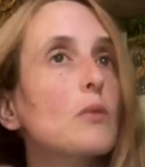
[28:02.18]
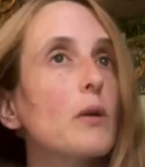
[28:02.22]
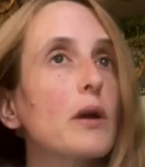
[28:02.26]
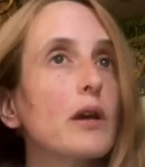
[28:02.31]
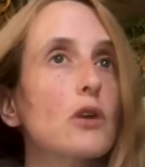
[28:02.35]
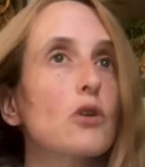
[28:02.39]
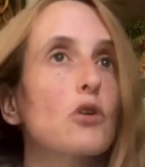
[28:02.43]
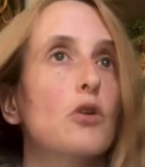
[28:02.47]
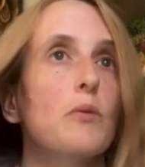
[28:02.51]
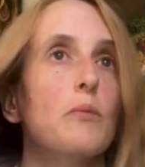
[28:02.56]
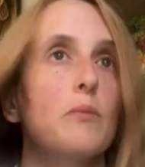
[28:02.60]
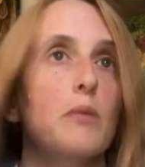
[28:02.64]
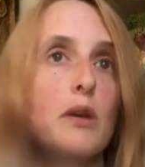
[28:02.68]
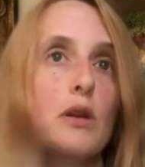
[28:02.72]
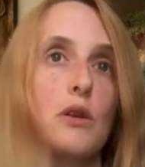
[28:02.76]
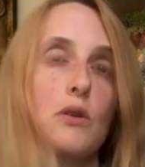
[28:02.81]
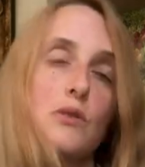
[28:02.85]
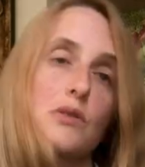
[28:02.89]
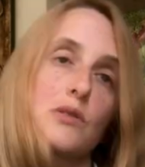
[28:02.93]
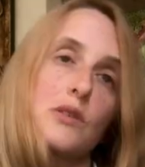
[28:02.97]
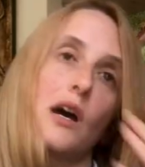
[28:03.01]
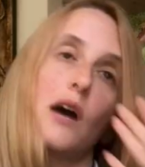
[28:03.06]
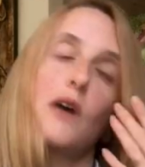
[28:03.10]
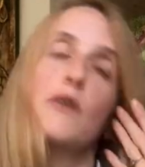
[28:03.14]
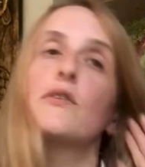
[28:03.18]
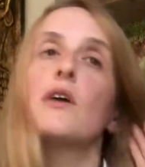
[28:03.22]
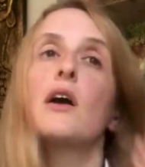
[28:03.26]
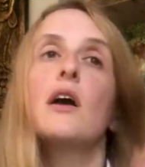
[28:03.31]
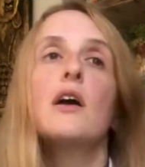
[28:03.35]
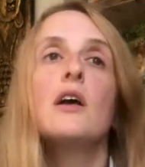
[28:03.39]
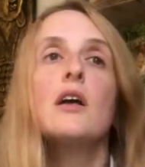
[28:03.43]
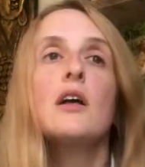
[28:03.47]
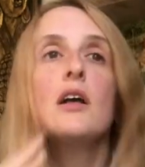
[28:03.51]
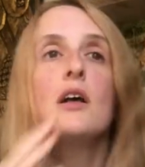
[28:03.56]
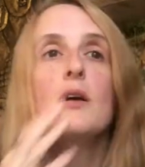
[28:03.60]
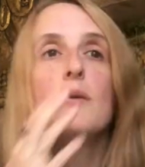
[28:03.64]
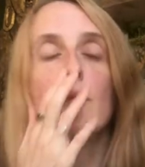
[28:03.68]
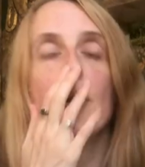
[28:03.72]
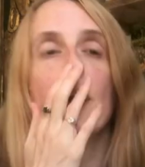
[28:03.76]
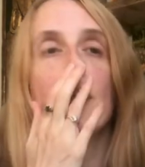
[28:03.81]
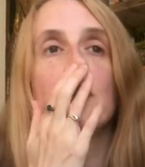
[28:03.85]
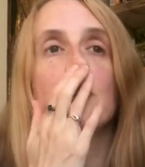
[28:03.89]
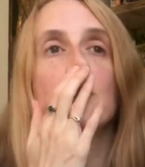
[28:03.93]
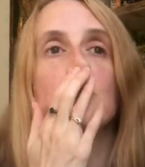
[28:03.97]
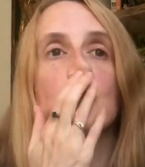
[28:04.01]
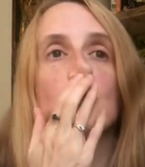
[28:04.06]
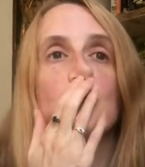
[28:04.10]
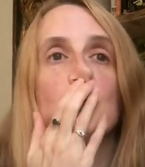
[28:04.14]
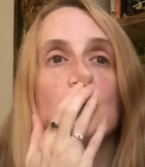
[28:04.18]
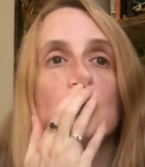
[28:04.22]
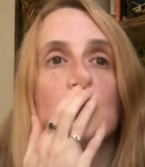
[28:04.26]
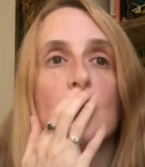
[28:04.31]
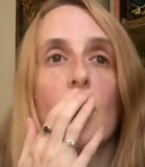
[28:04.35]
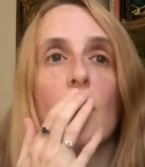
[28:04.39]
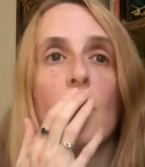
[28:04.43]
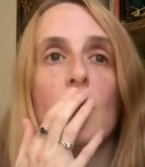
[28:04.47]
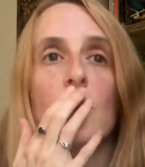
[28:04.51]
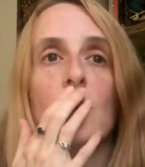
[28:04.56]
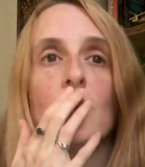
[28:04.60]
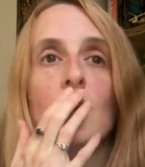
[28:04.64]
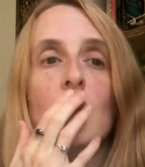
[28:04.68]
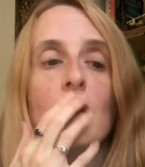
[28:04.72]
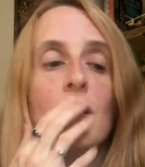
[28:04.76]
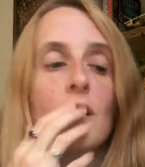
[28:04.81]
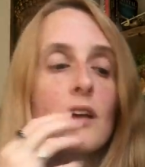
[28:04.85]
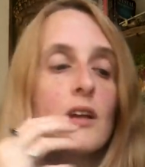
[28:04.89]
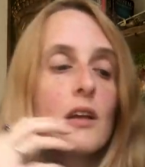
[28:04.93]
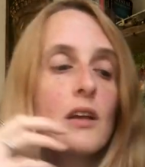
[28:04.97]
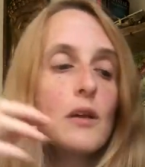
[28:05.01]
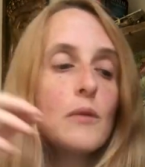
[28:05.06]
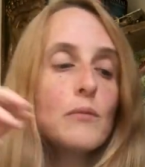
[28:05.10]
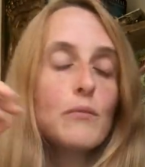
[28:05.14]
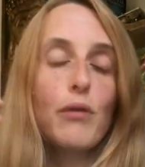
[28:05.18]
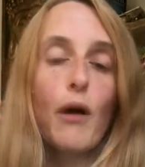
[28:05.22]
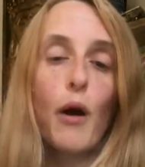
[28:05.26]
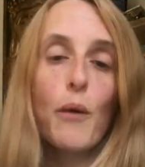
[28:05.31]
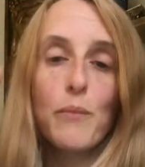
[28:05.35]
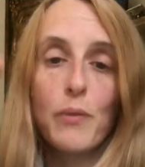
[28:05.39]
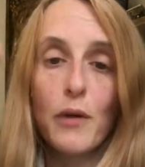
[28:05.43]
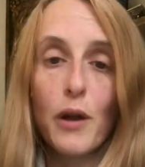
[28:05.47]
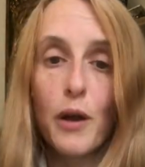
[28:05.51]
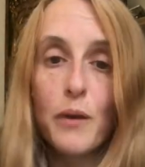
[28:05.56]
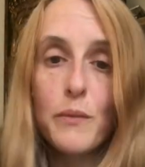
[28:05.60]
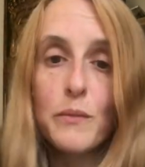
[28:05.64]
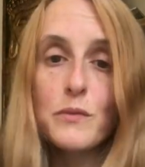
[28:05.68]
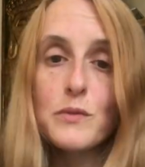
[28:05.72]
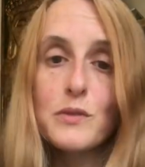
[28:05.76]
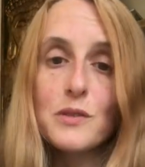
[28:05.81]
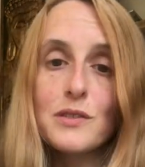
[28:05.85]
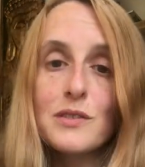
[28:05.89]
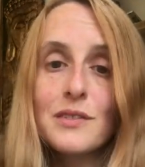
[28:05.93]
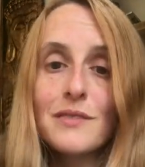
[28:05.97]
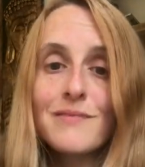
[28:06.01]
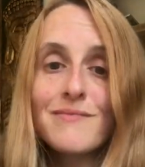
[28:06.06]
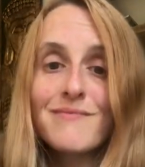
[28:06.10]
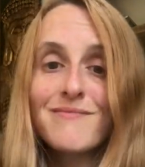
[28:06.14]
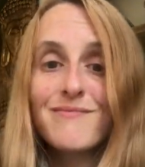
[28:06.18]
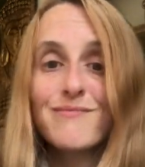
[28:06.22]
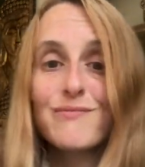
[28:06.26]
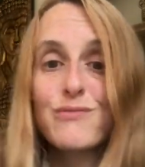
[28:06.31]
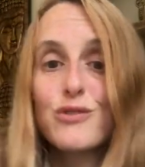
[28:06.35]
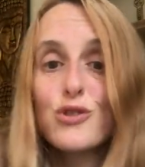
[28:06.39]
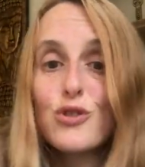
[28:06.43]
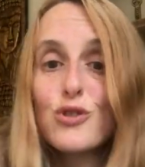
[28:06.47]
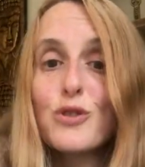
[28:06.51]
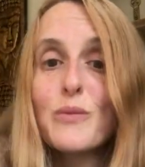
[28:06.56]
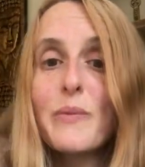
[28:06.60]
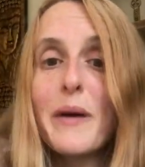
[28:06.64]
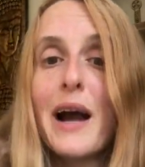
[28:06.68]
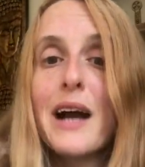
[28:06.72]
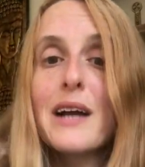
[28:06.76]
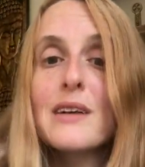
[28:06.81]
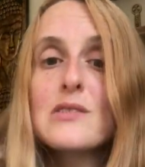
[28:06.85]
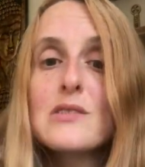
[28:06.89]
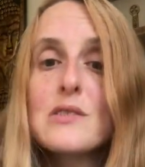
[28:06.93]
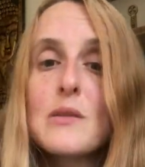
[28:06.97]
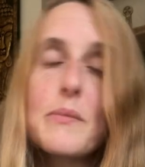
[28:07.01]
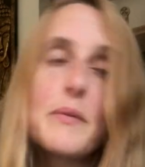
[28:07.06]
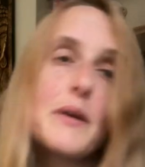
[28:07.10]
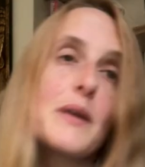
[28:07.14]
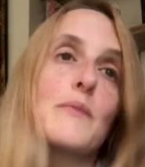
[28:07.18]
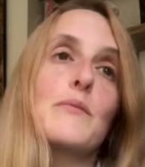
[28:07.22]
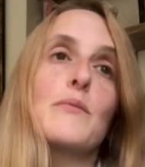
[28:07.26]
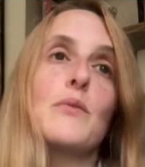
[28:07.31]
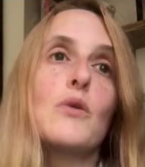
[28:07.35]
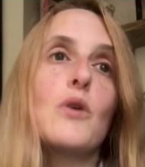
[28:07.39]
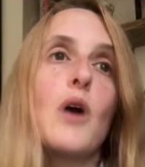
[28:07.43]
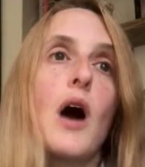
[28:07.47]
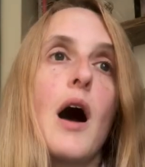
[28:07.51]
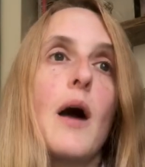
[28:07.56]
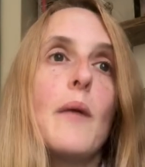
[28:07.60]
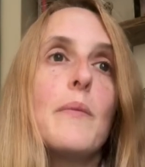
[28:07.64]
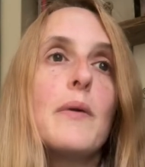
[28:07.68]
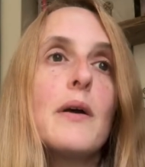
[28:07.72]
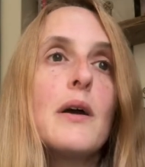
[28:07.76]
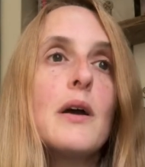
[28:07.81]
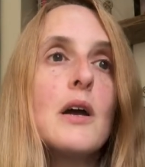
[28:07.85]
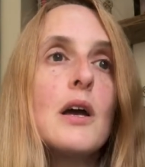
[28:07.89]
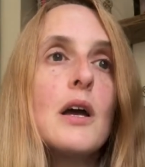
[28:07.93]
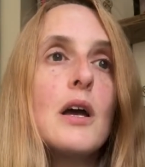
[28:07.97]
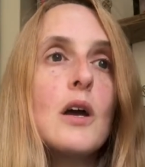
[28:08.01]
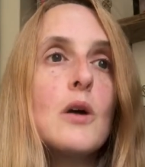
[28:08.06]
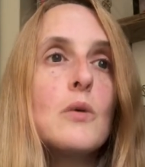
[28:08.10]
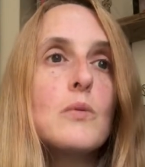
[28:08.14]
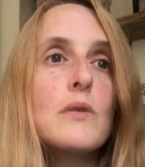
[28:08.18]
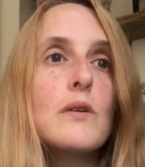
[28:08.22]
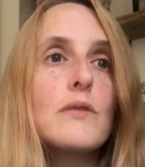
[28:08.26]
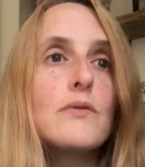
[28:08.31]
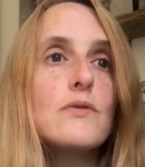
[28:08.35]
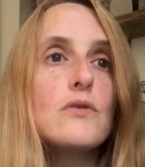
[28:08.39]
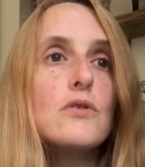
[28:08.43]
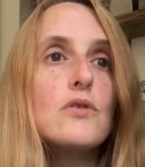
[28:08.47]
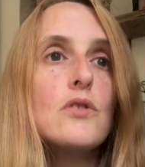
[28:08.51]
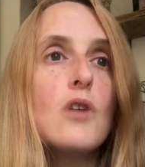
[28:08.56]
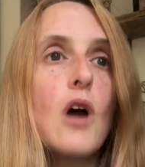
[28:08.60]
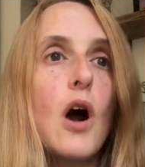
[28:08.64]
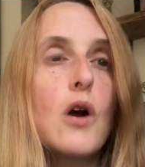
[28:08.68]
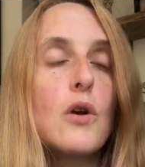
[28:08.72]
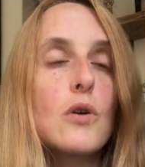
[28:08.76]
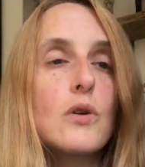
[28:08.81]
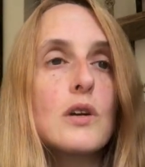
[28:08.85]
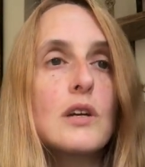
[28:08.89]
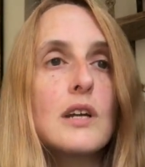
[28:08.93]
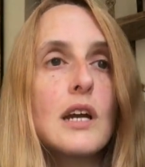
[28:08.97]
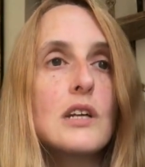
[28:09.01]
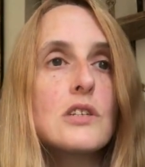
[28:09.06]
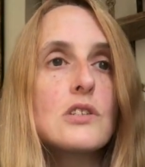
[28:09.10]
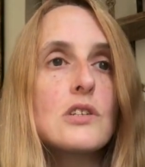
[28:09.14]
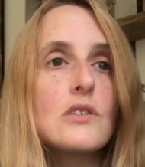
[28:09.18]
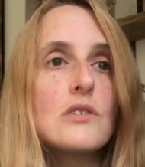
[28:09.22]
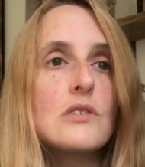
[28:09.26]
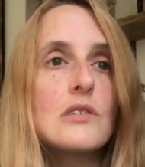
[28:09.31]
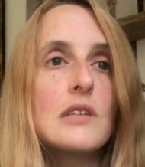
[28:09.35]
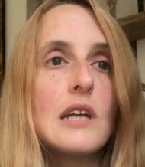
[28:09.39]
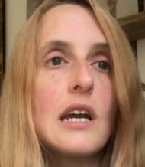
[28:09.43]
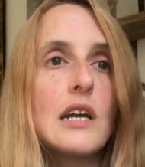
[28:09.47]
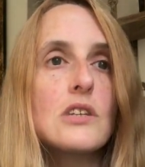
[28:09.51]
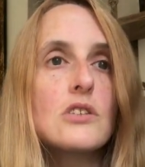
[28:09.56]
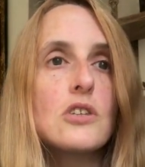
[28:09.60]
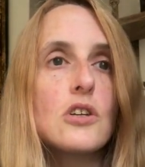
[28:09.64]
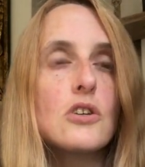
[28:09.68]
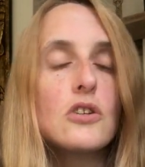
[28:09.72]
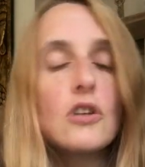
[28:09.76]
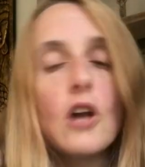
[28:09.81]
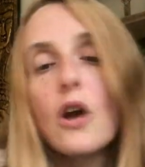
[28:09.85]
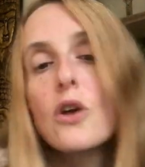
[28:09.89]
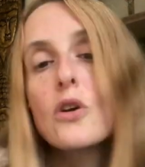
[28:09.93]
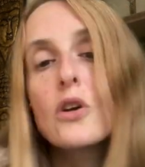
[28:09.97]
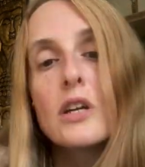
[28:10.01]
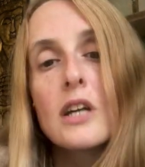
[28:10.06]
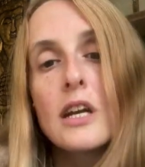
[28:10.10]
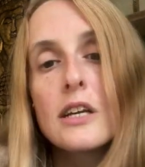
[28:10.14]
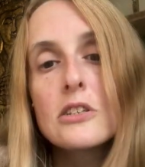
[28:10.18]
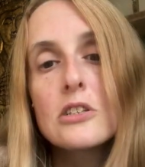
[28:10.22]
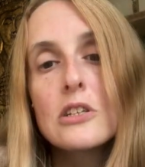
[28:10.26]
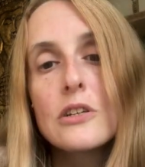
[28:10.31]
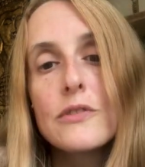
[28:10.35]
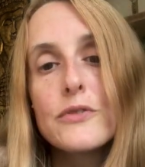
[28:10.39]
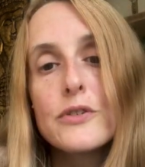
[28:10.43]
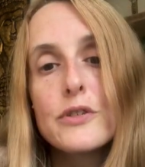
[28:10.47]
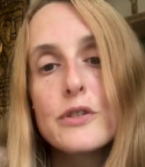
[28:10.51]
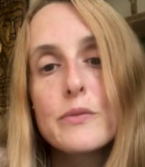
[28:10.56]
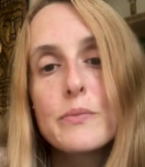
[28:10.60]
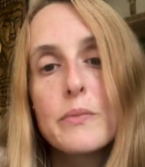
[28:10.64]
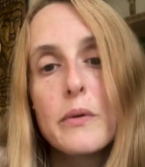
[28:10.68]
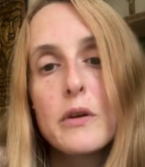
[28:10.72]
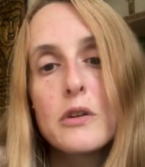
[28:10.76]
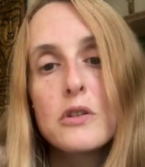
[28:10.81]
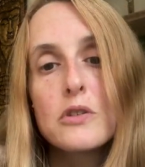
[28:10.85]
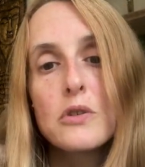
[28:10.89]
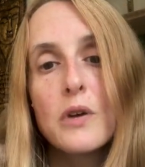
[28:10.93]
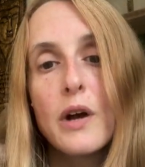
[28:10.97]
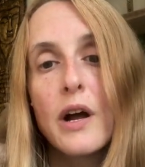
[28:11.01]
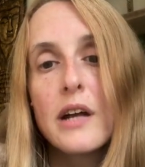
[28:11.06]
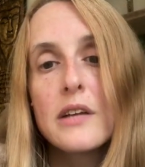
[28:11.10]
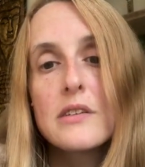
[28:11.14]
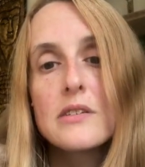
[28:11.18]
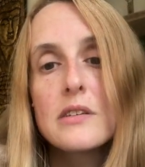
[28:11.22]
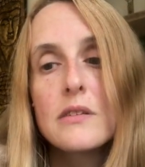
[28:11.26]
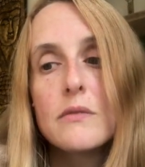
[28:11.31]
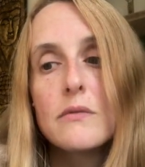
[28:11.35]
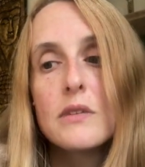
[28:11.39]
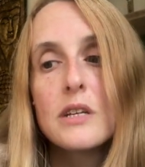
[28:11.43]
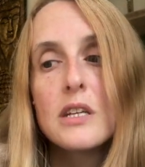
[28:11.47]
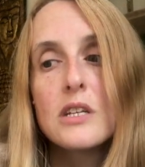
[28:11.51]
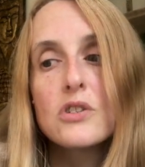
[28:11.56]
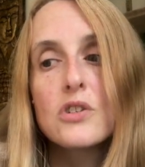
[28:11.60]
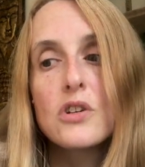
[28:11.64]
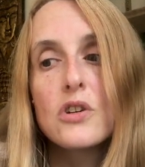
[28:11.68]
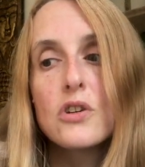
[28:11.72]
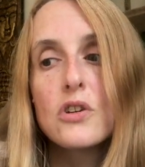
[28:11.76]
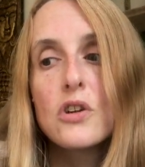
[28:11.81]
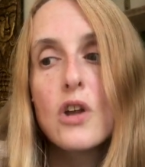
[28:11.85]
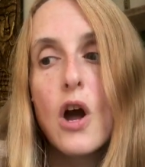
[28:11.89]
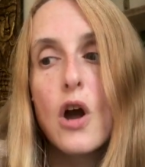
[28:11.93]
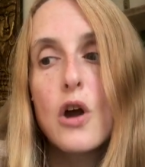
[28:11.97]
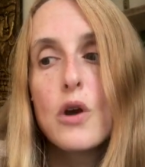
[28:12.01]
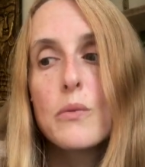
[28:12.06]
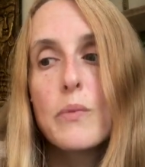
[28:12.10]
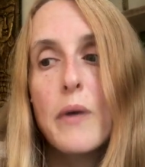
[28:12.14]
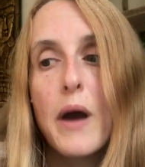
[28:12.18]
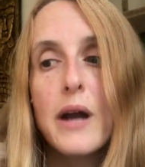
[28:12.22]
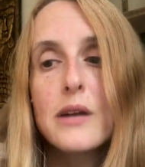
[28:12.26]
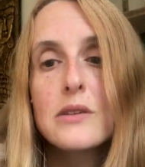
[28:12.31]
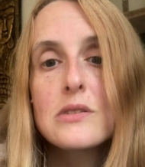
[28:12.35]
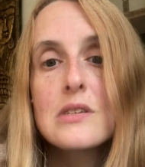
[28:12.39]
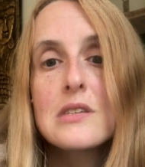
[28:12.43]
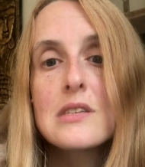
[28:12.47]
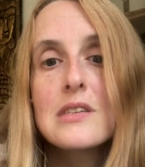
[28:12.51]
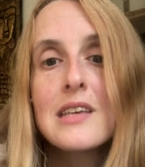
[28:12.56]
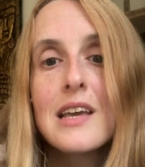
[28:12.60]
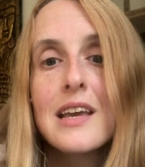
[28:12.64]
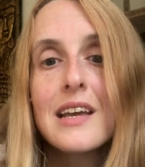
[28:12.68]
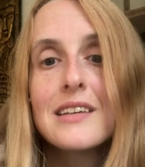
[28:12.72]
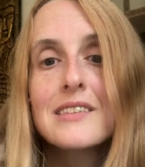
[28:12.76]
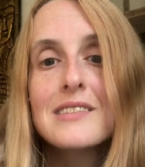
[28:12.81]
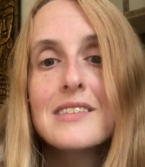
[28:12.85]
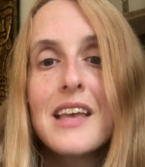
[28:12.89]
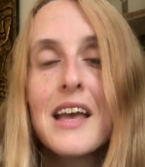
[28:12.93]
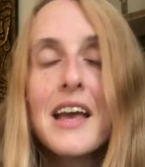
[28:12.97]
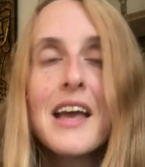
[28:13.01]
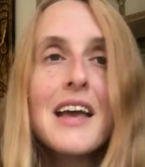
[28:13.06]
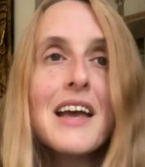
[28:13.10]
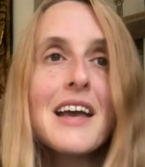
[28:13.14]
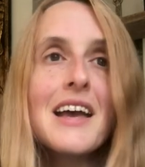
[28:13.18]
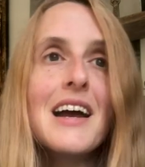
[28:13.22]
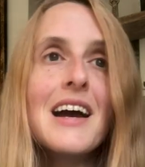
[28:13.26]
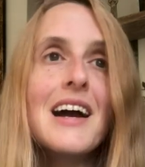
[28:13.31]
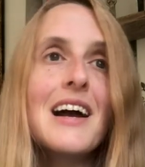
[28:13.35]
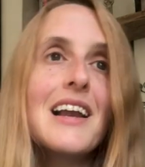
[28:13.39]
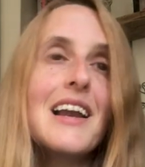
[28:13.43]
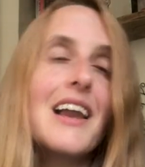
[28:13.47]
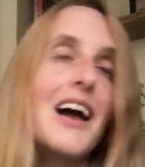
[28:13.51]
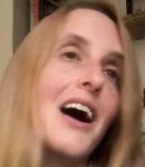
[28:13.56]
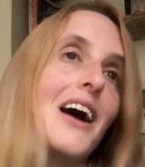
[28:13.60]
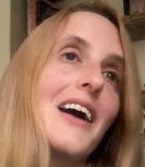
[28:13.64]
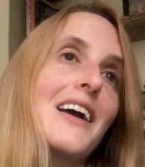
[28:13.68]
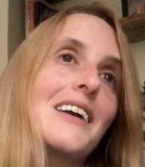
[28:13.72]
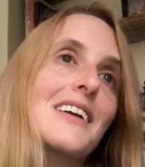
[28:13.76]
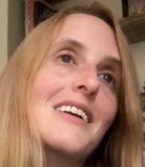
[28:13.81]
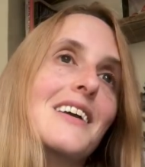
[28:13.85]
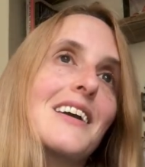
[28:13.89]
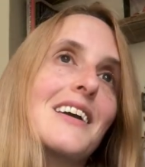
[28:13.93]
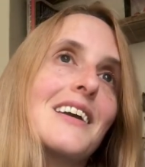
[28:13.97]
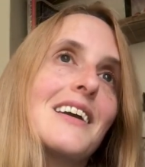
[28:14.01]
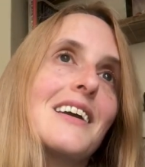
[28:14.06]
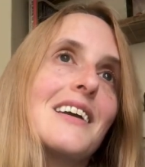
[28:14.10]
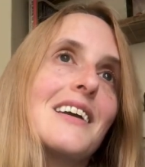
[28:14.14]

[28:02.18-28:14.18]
where you can be yourself, but there's also problems, drawbacks to being brought up with no connection to nature, no connection to spirituality and religion, no practices. Like